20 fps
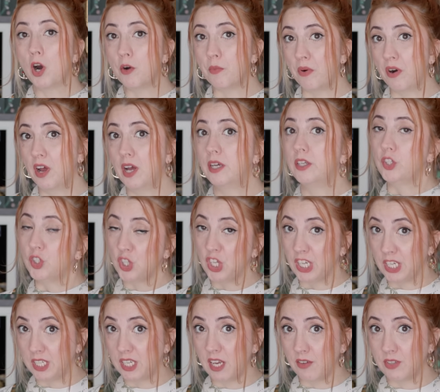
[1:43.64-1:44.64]
Barbara,
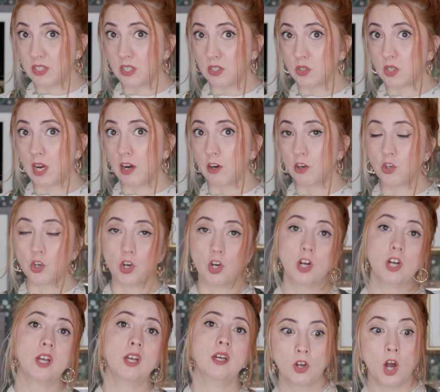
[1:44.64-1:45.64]
Gina Davis's
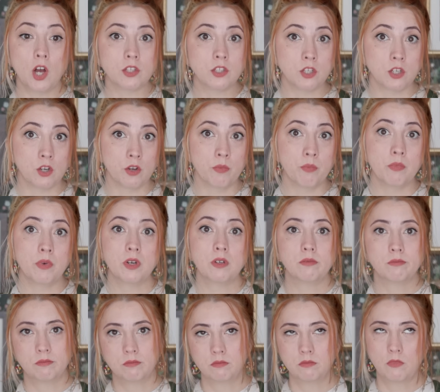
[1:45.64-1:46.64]
character, costume
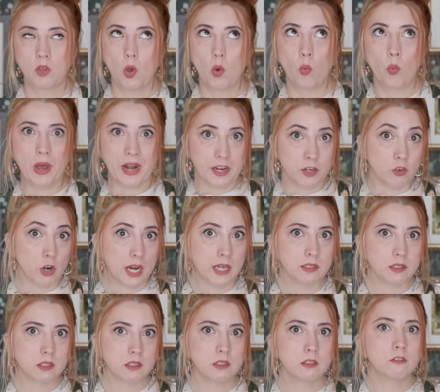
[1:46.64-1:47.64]
wedding
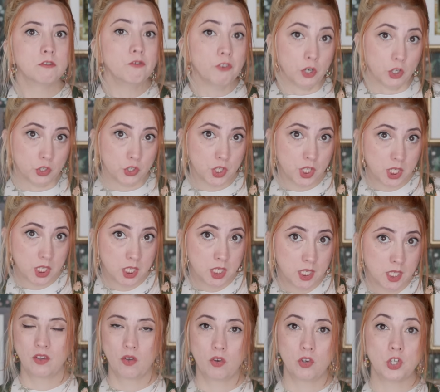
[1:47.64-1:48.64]
dress first.
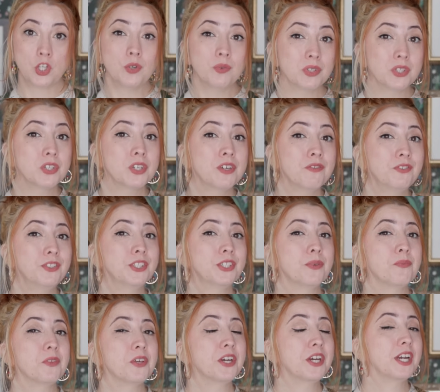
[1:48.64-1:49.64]
She was looking for
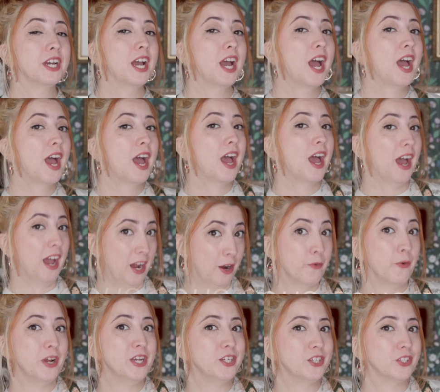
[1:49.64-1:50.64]
something
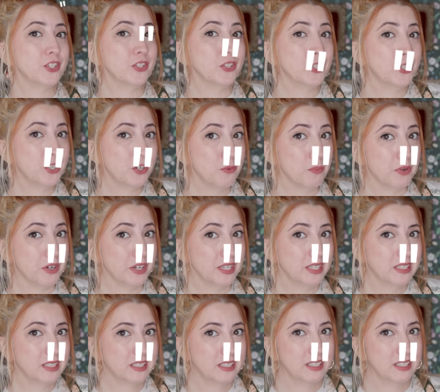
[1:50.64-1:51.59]
outrageous and stupid